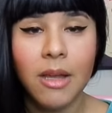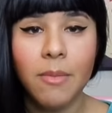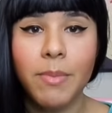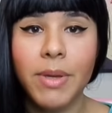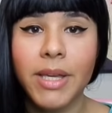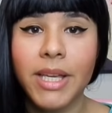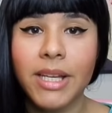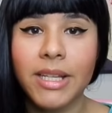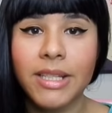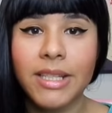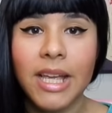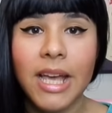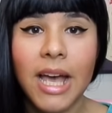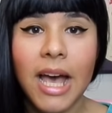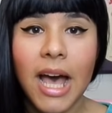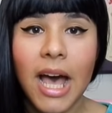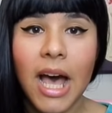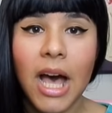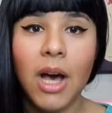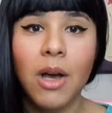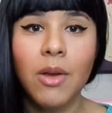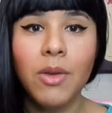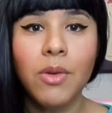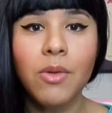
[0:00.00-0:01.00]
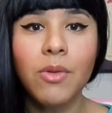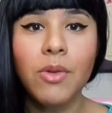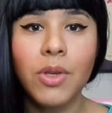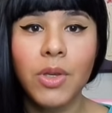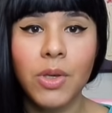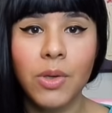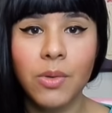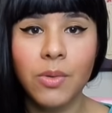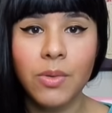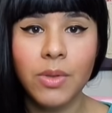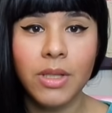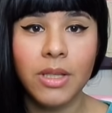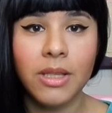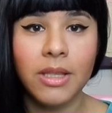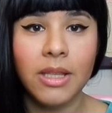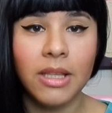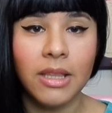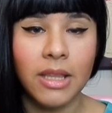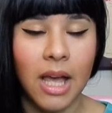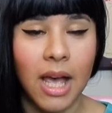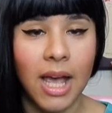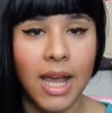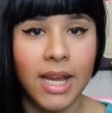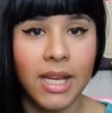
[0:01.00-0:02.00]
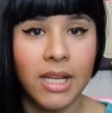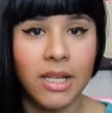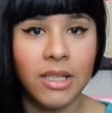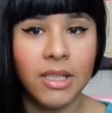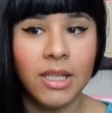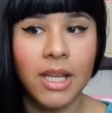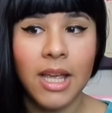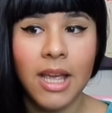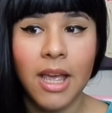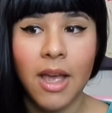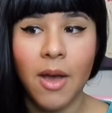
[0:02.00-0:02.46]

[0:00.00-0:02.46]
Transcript: because how you use the lines